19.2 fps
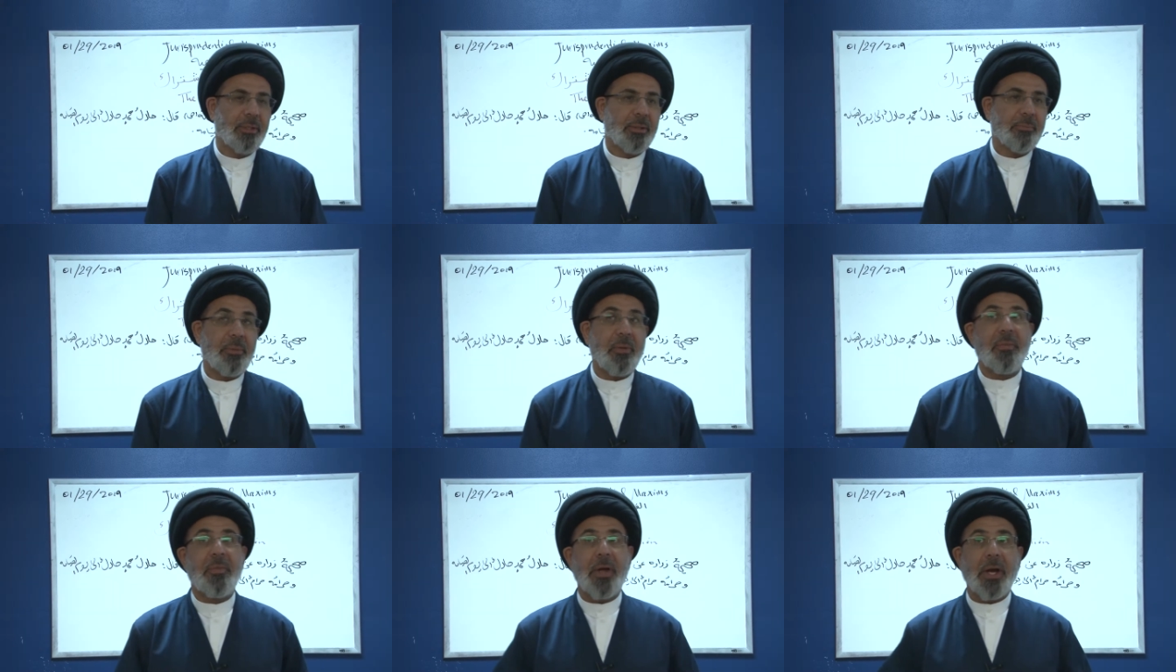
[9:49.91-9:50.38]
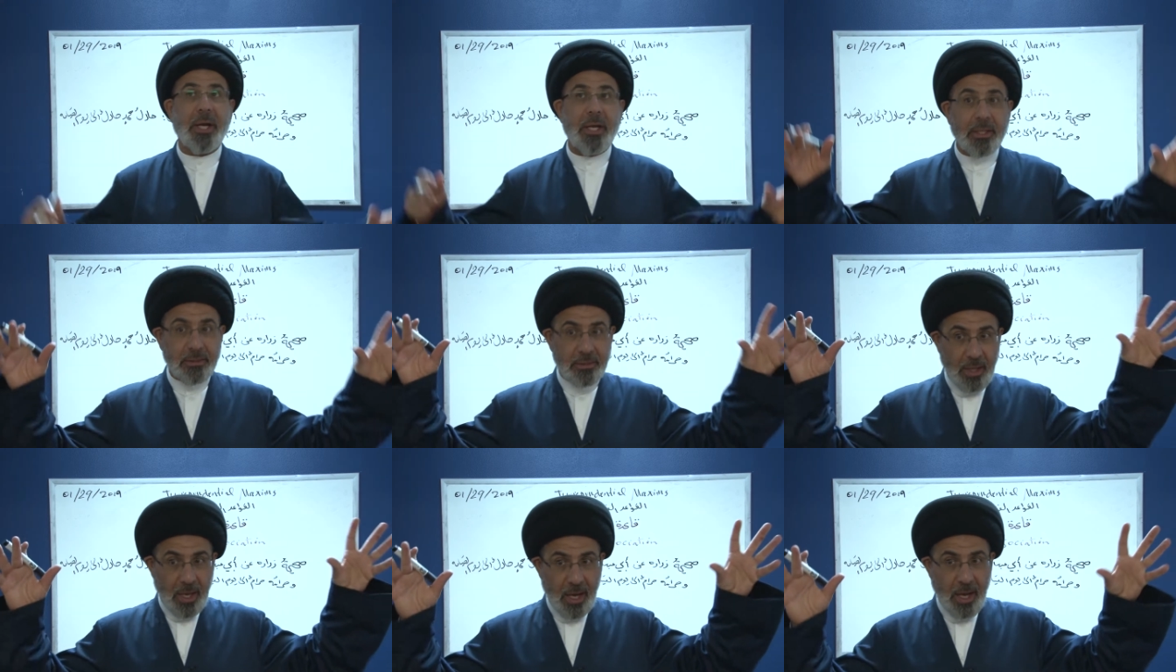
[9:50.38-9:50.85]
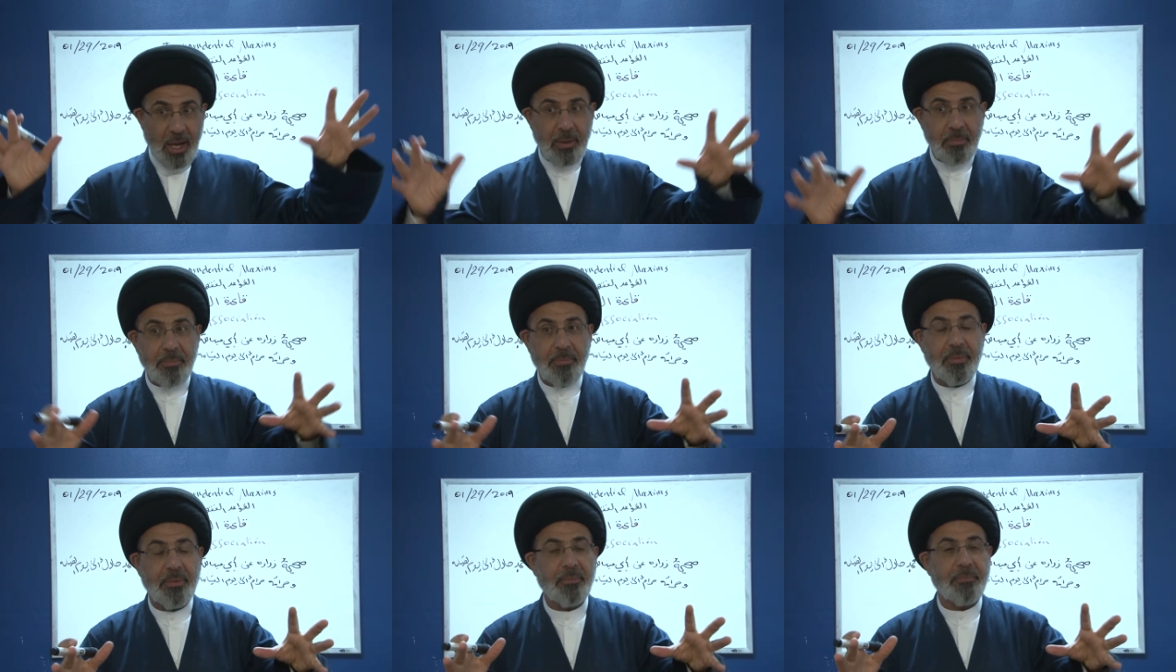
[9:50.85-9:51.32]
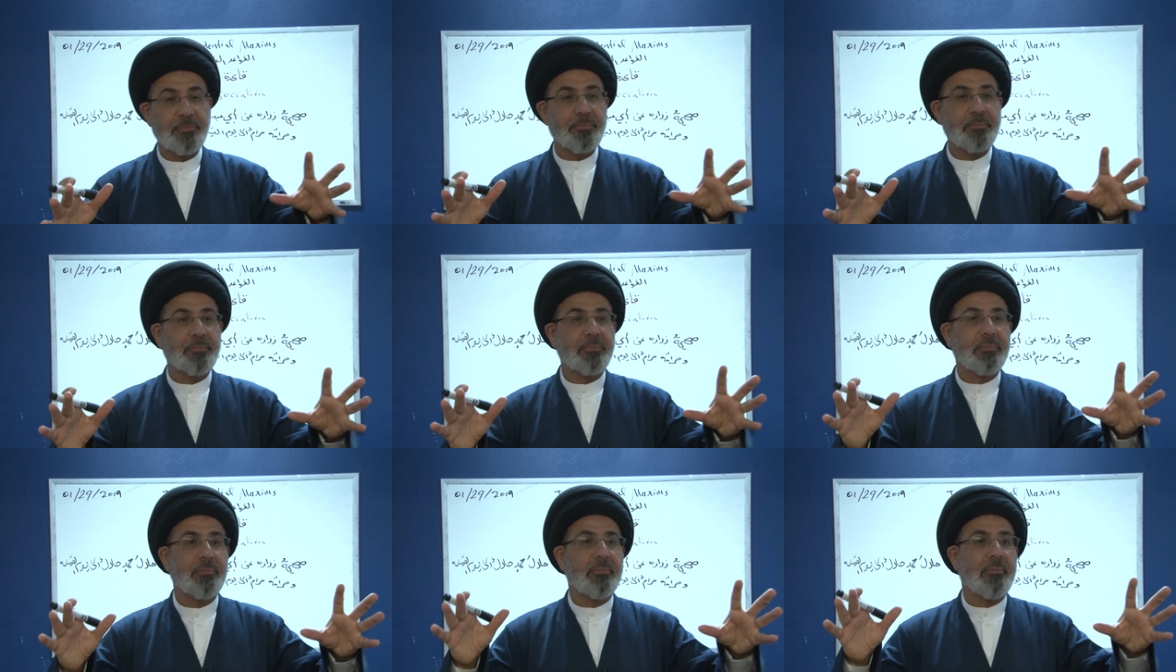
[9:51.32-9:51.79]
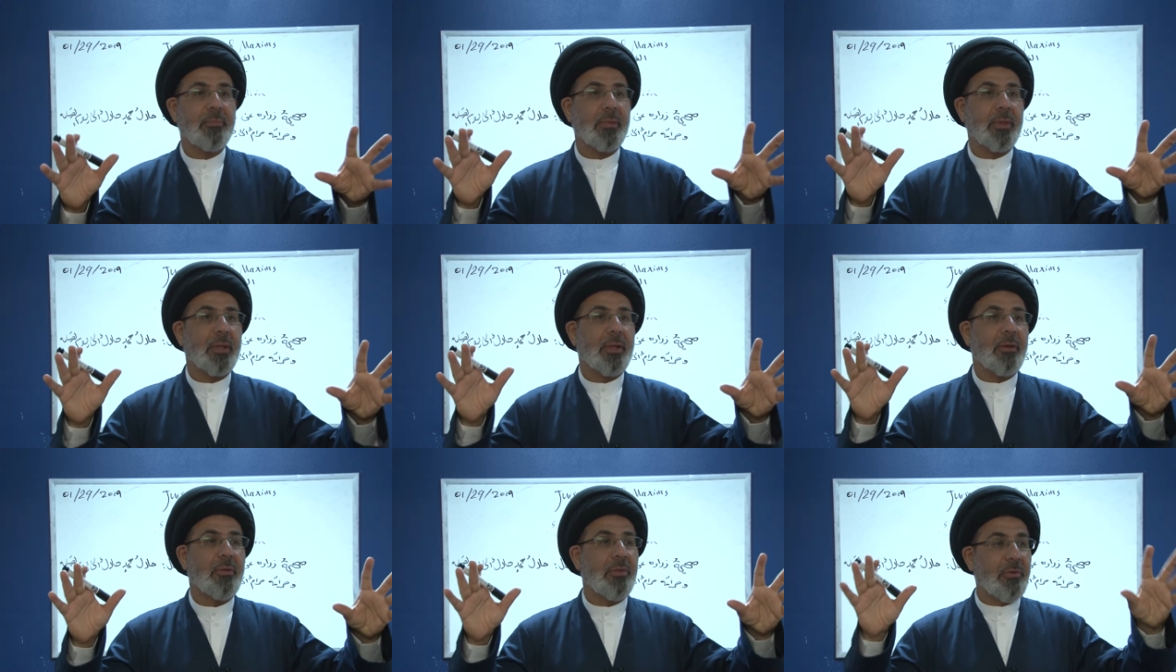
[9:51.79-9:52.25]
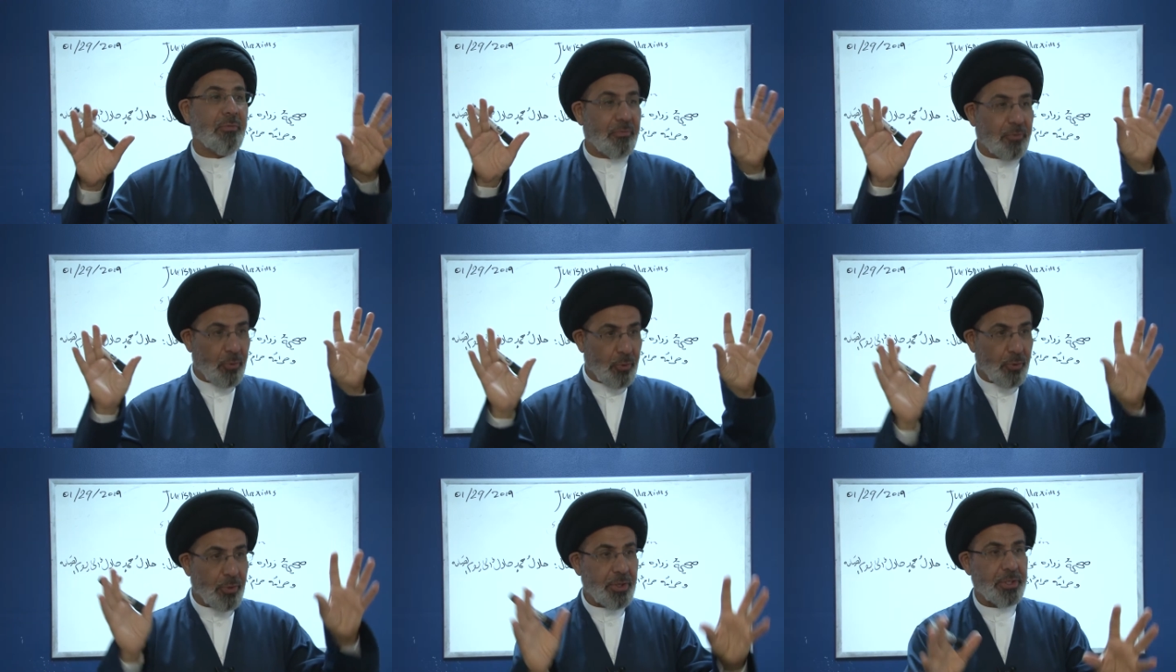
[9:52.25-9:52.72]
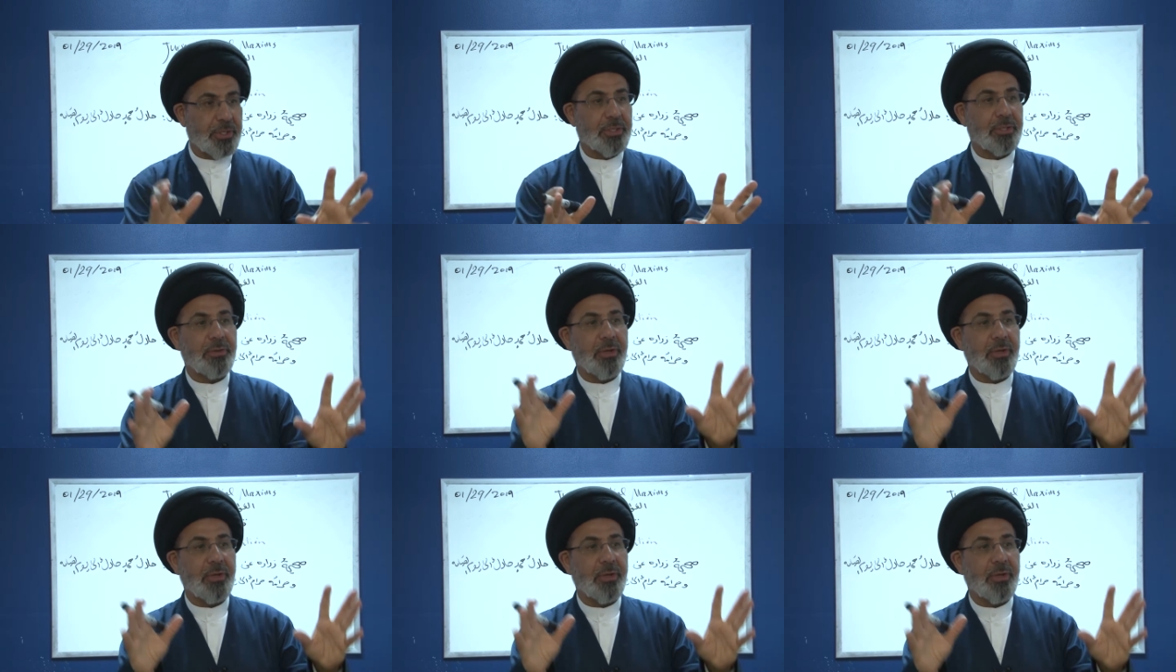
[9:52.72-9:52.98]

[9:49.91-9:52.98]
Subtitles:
But the khitab, the voice,